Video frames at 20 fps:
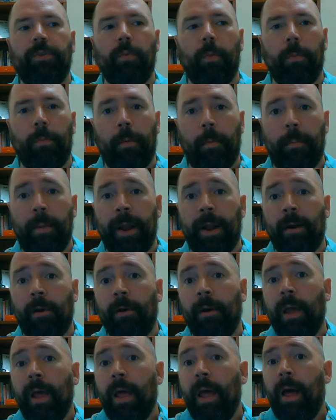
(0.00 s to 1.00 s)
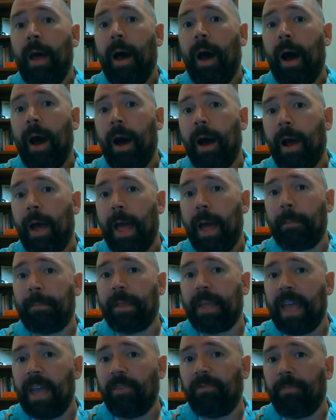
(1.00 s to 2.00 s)
you will prepare
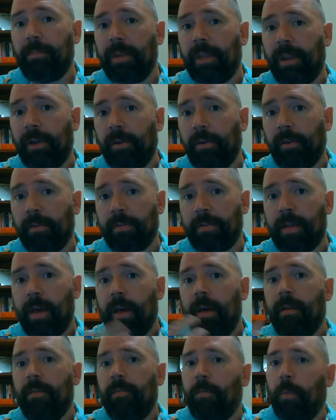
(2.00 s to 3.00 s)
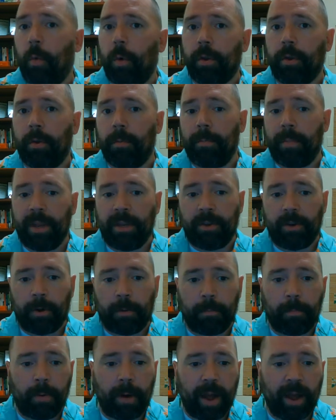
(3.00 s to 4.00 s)
application materials for your
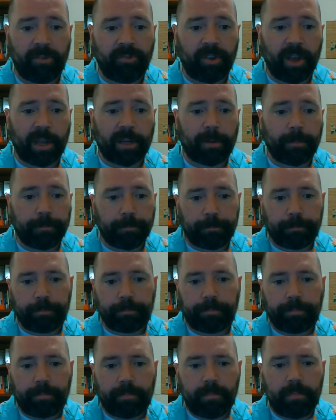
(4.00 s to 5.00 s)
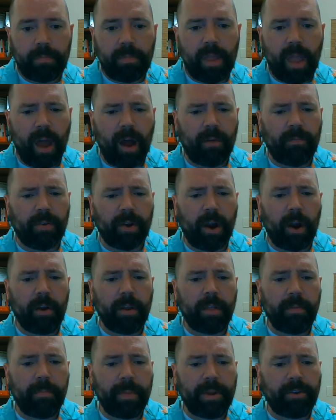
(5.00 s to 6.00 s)
midterm project.
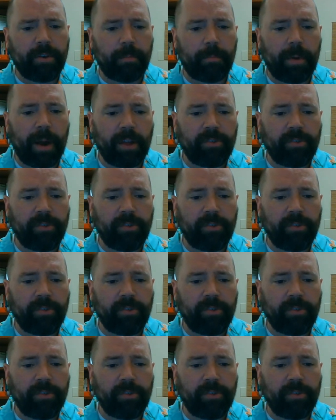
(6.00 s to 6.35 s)
Regarding the midterm